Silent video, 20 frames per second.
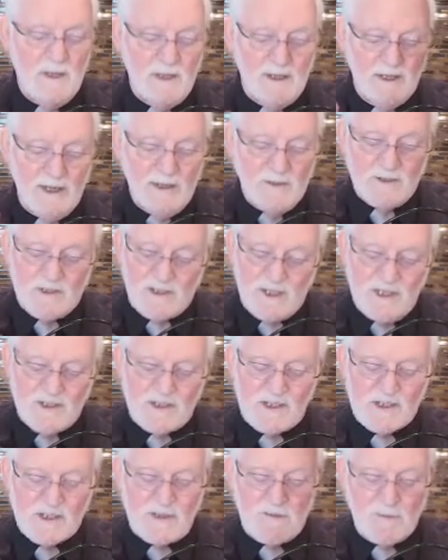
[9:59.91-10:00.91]
Now,
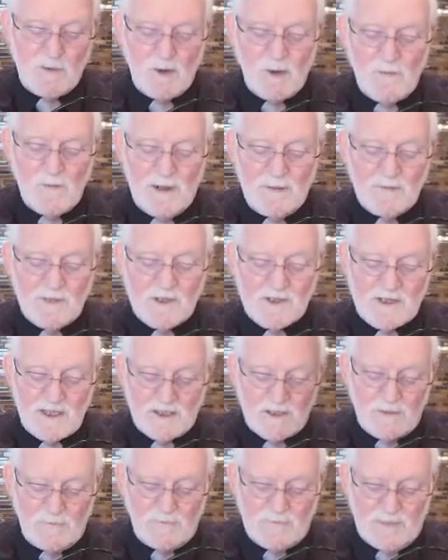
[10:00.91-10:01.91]
Jesus, if you remember,
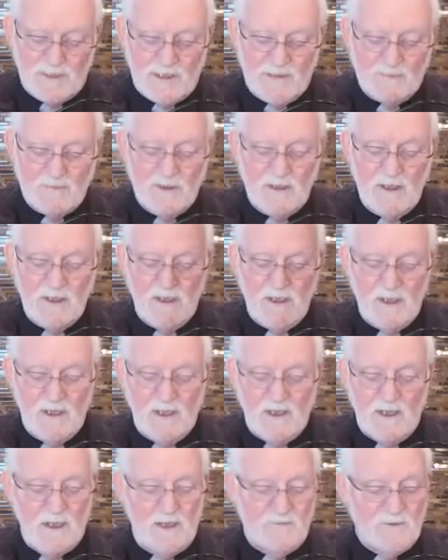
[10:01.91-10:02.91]
said to Philip,
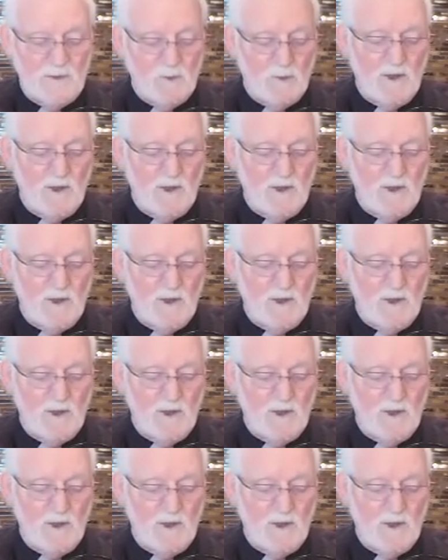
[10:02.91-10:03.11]
If you